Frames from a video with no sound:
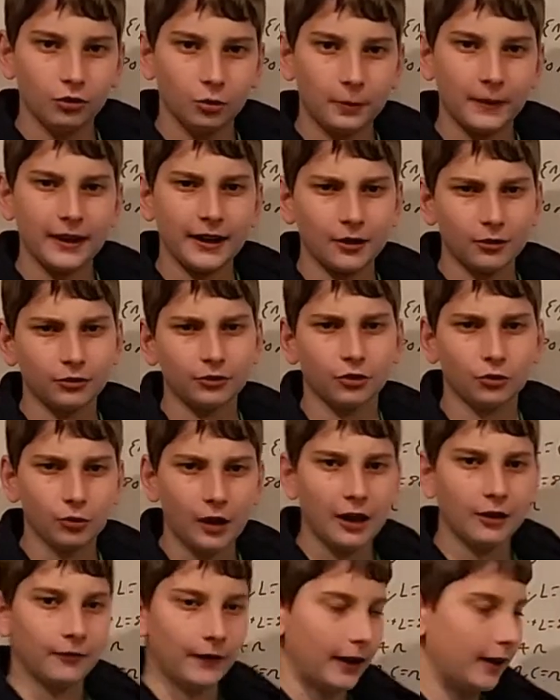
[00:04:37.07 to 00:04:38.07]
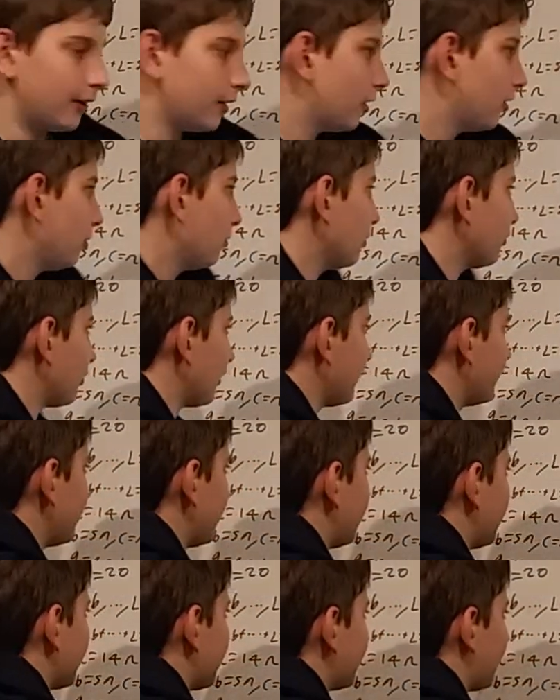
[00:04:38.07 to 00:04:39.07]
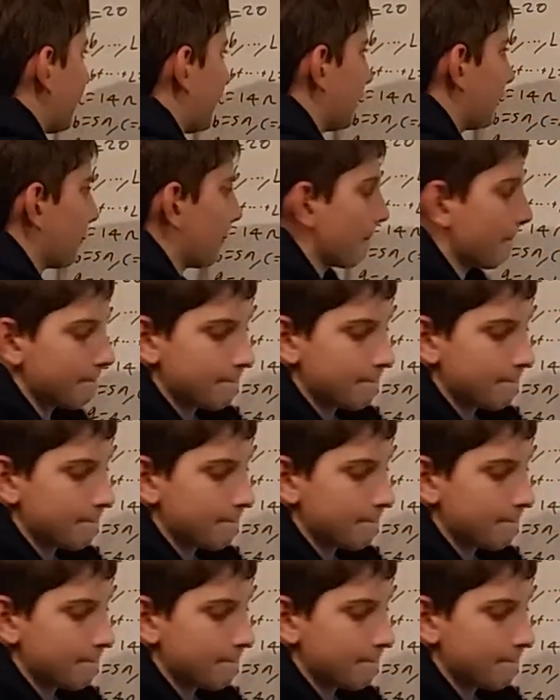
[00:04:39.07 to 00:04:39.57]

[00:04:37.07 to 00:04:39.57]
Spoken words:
will be equal to 12n, which isn't in the set.